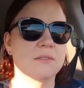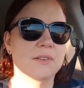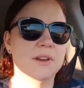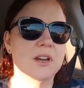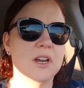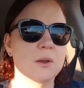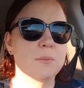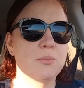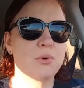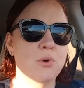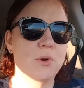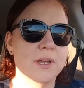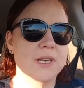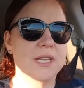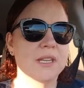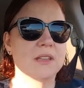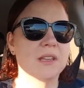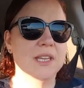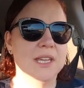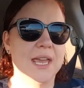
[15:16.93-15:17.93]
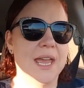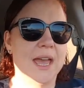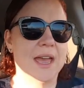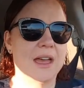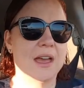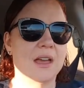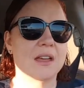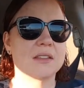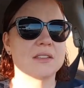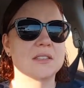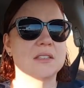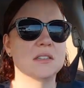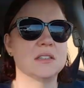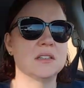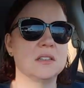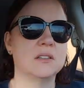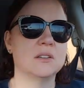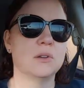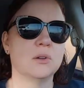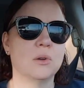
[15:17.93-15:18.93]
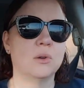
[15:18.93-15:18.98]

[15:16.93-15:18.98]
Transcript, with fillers: very pointedly asked